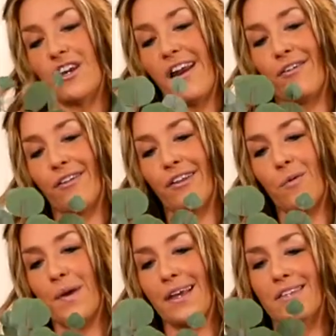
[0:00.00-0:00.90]
it out a little
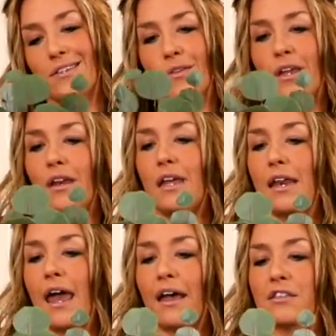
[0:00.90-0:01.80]
bit so that it
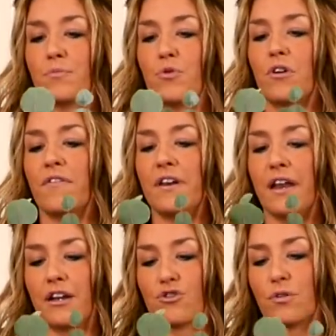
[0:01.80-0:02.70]
has more of a
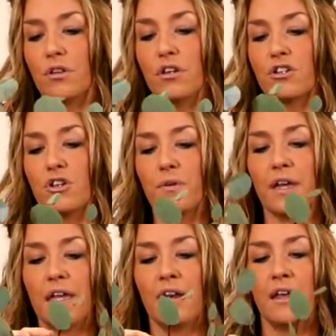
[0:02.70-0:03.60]
natural look to
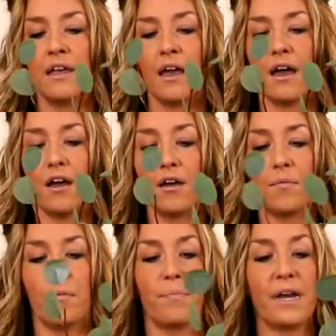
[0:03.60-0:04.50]
it.
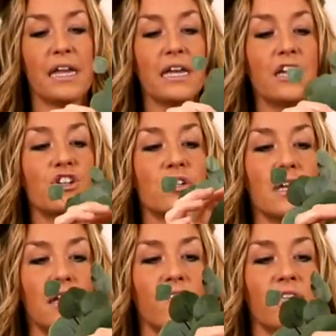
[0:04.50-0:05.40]
But each
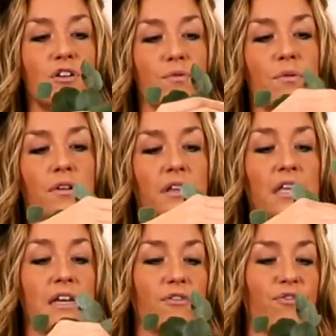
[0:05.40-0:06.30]
individual
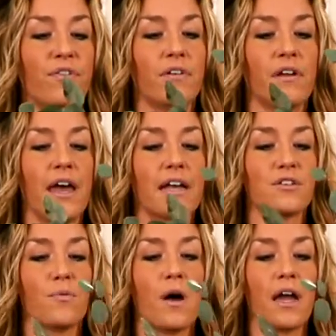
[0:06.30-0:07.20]
leaf has a
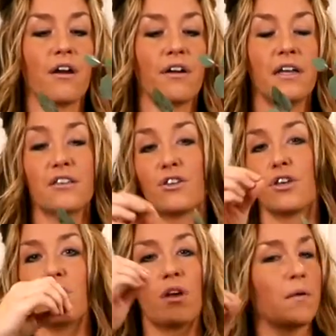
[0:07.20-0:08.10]
wire in it, so
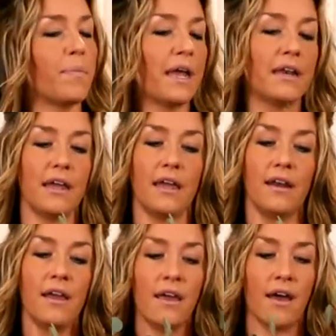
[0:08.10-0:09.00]
you can bend it
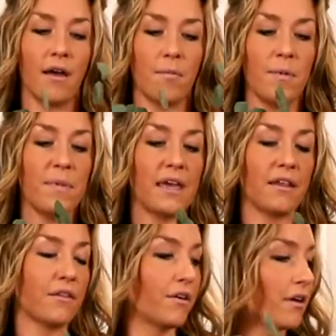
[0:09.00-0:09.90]
and make
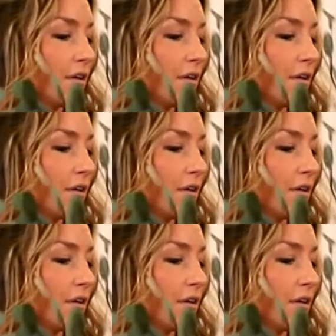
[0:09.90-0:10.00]
it look